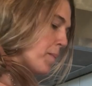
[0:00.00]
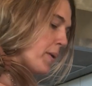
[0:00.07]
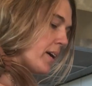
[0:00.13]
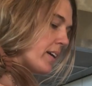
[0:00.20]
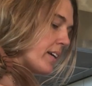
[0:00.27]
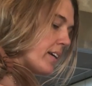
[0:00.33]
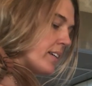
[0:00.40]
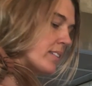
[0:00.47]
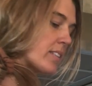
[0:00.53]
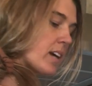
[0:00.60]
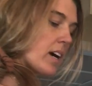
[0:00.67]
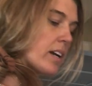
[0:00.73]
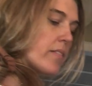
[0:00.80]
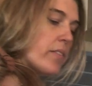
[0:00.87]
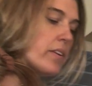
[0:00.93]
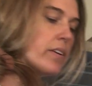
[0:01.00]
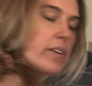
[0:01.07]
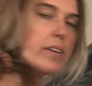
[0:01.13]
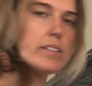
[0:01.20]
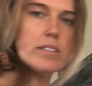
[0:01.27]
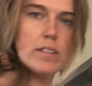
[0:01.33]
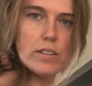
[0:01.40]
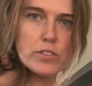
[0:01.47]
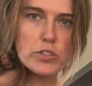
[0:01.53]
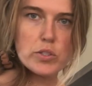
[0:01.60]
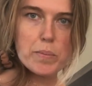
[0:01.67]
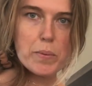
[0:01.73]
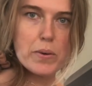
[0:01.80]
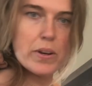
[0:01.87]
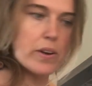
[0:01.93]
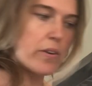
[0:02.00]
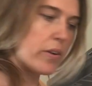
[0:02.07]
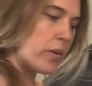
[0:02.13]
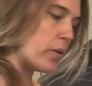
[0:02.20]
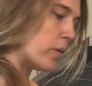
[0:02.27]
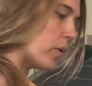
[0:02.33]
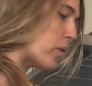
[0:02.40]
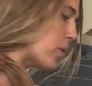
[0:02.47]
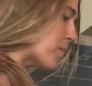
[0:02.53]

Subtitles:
but it's kind of it's not a super narrow